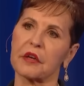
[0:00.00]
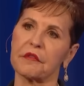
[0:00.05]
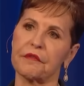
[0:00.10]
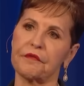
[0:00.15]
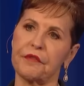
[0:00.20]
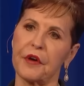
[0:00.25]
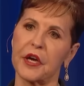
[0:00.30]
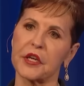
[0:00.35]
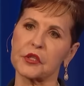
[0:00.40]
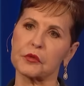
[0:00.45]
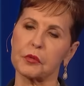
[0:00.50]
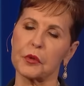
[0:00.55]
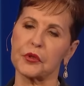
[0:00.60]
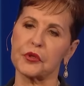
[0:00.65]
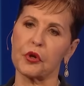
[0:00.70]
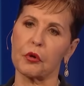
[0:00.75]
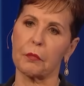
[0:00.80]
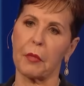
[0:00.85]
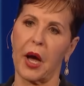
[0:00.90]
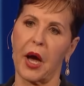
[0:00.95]
confess
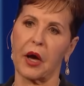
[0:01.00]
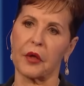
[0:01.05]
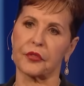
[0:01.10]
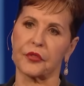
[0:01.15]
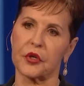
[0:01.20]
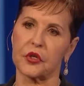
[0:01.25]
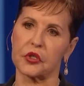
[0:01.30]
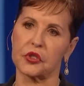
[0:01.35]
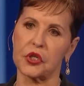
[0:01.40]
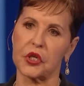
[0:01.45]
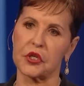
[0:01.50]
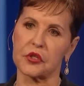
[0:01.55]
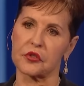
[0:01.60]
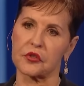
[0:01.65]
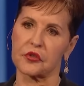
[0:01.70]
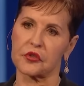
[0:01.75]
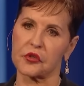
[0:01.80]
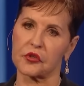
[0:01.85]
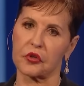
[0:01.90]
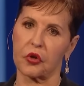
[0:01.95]
with your mouth that Jesus